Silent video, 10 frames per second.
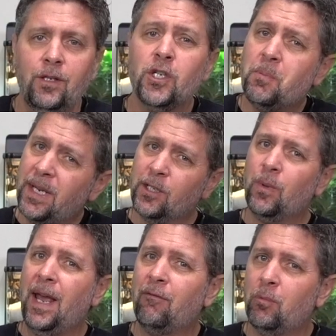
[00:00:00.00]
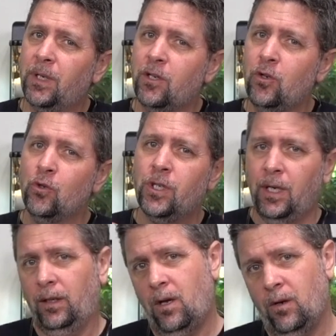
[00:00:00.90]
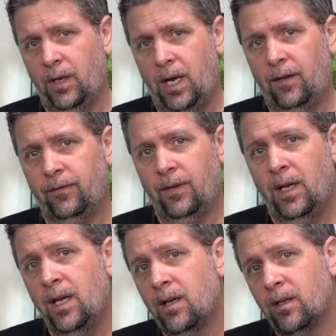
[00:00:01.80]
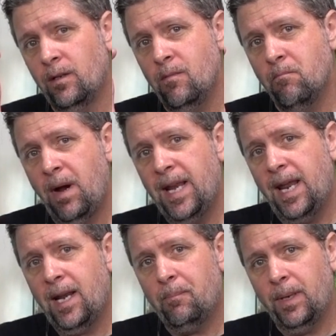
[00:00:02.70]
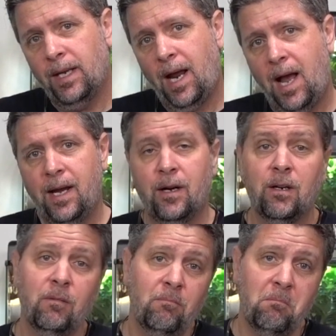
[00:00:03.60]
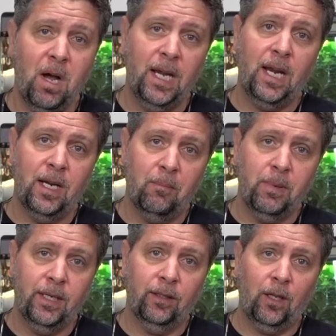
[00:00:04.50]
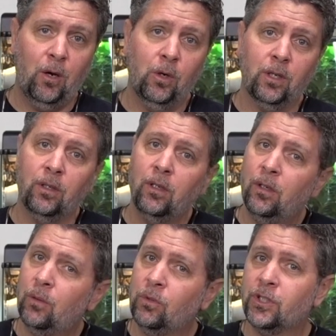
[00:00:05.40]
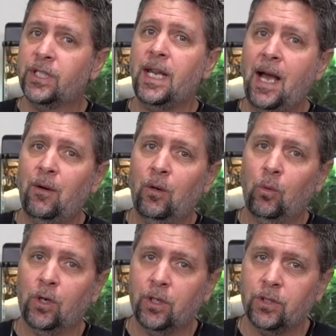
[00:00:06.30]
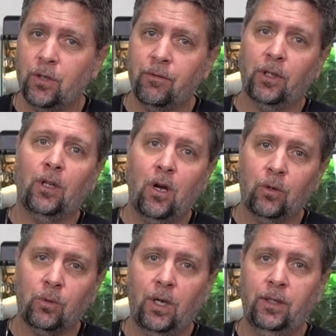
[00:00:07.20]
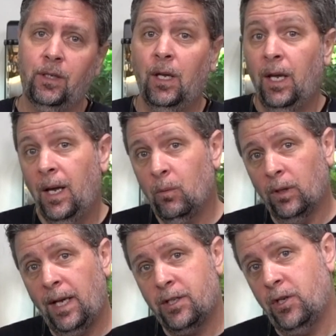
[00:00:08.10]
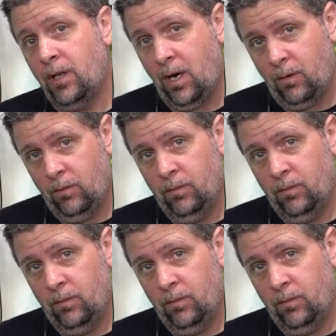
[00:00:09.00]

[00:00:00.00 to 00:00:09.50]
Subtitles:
Just because we haven't been using it long enough. Might end up being higher, might end up being lower. We'll see how it works over the long run, and we'll let you know.